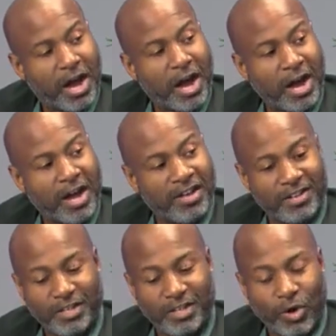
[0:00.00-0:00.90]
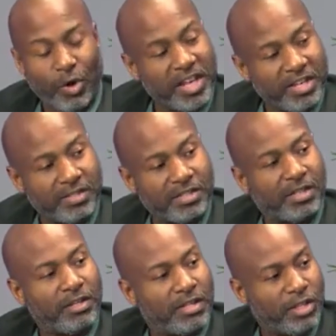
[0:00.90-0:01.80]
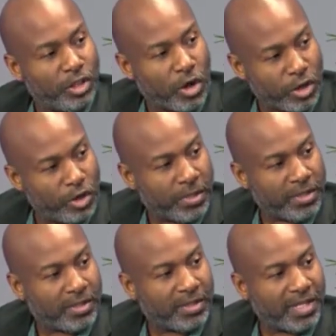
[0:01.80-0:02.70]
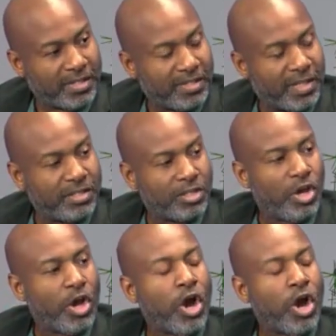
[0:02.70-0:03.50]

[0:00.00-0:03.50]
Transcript: are or is the document that says